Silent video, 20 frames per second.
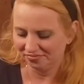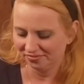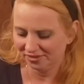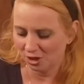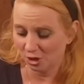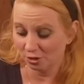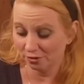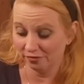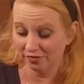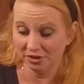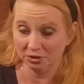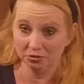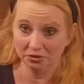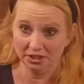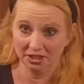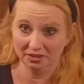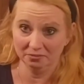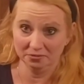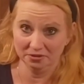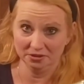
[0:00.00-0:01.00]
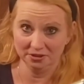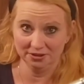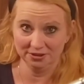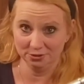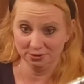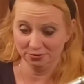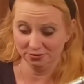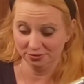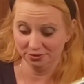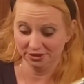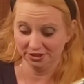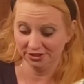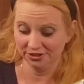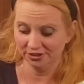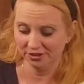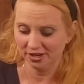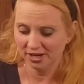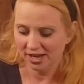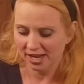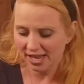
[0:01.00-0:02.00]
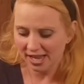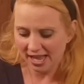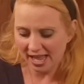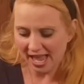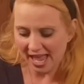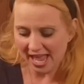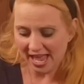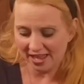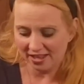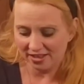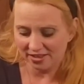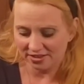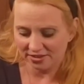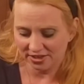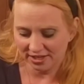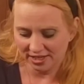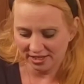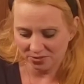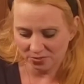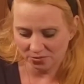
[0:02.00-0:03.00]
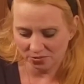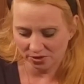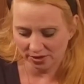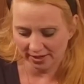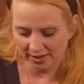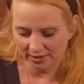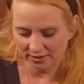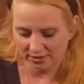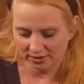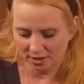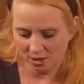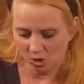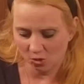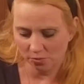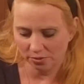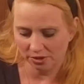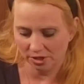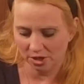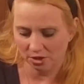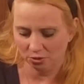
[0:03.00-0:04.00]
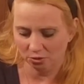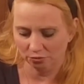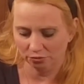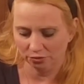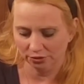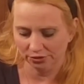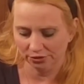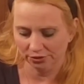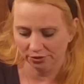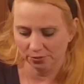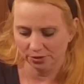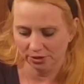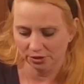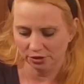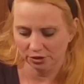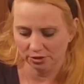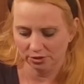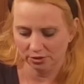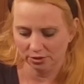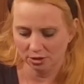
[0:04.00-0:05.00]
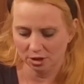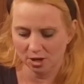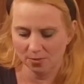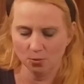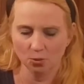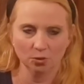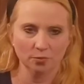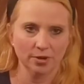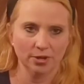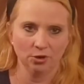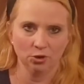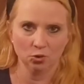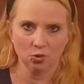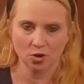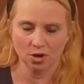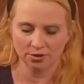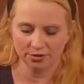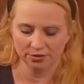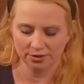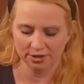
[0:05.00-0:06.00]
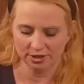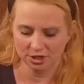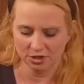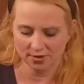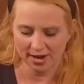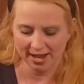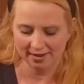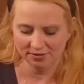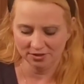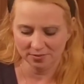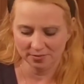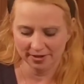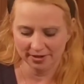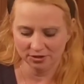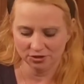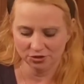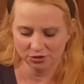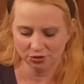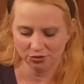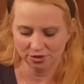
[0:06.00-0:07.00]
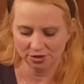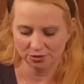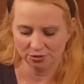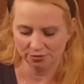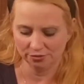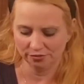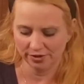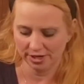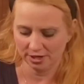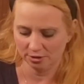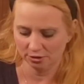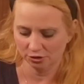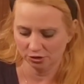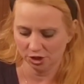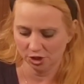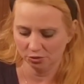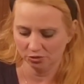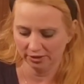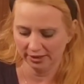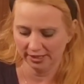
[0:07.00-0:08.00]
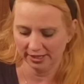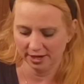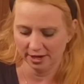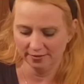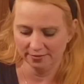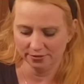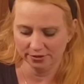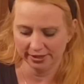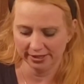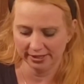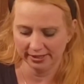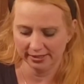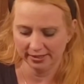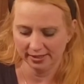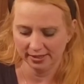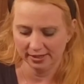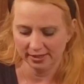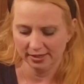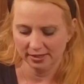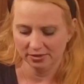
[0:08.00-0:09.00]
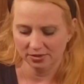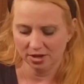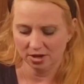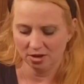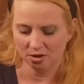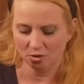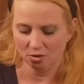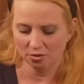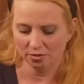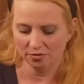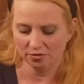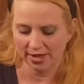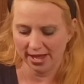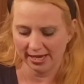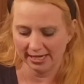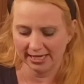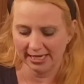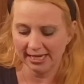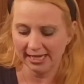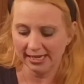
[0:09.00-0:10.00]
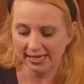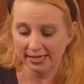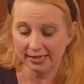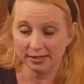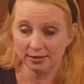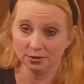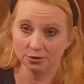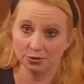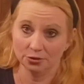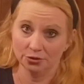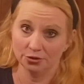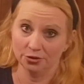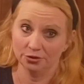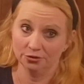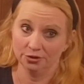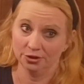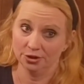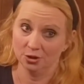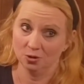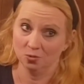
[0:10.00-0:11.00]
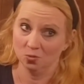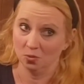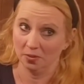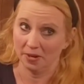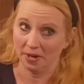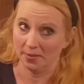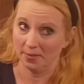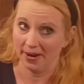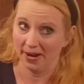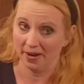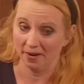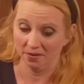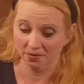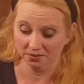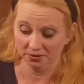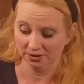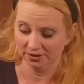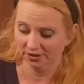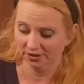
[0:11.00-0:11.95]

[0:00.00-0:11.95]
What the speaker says: are filled in with the silver here, and this one is open hole flute, which is a lot more better quality. You have to make sure that your finger's totally covering the hole of that key or the note won't come out.